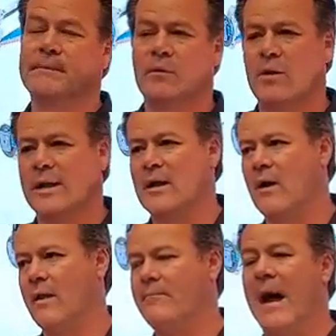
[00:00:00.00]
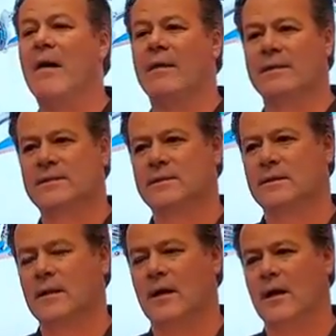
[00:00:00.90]
what I call it, balance
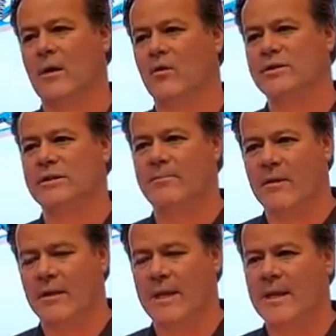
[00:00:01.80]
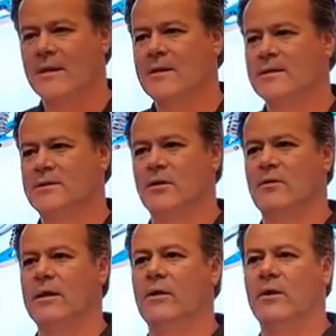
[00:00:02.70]
or stability.
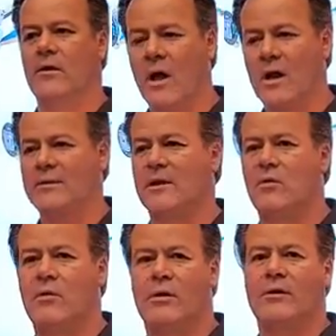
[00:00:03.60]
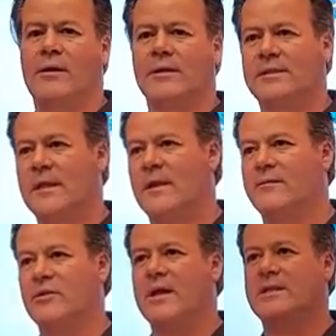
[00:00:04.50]
So it'll hug the corner instead
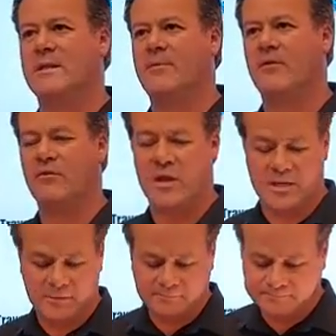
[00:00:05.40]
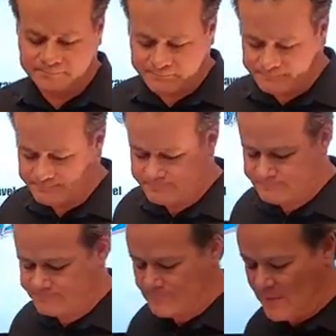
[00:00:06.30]
of trying to tip over on you.
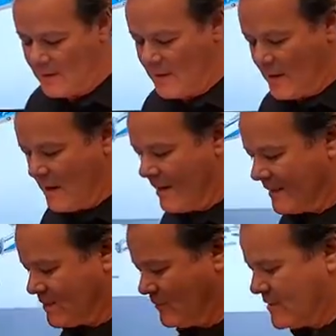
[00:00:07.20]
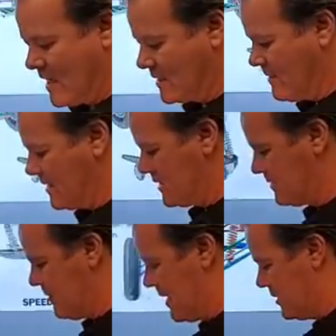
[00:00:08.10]
All right, so we talked about
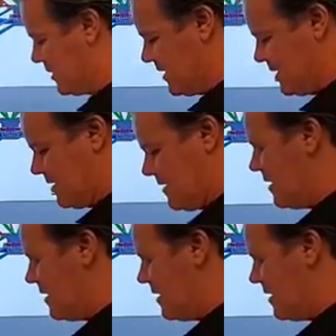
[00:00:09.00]
suspension,